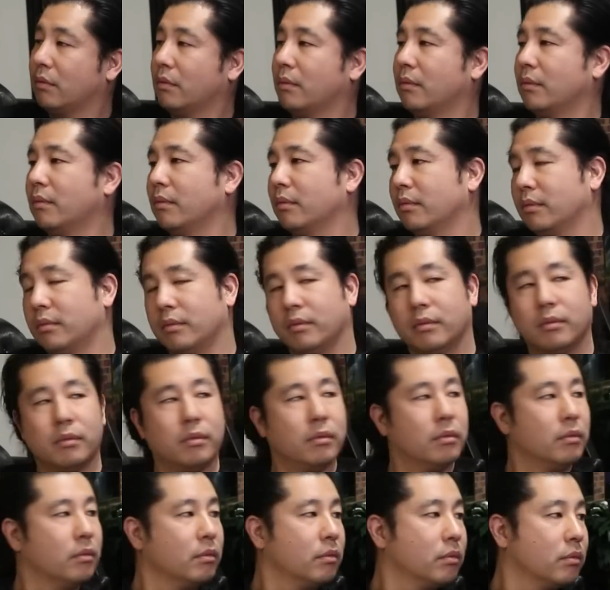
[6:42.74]

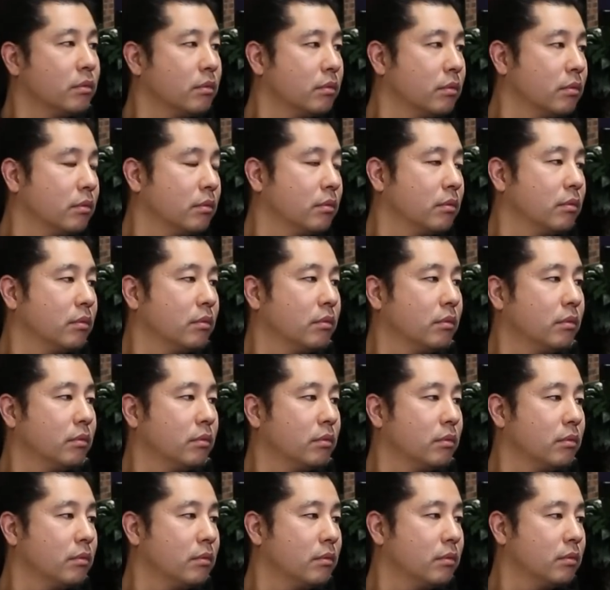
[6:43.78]

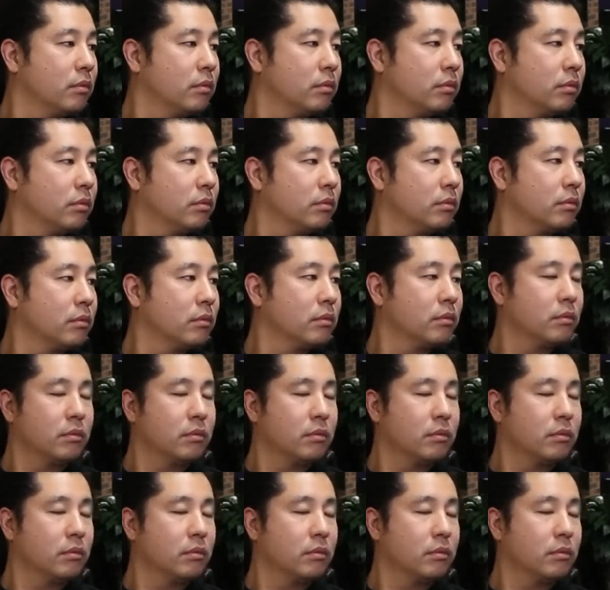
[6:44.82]
(silent)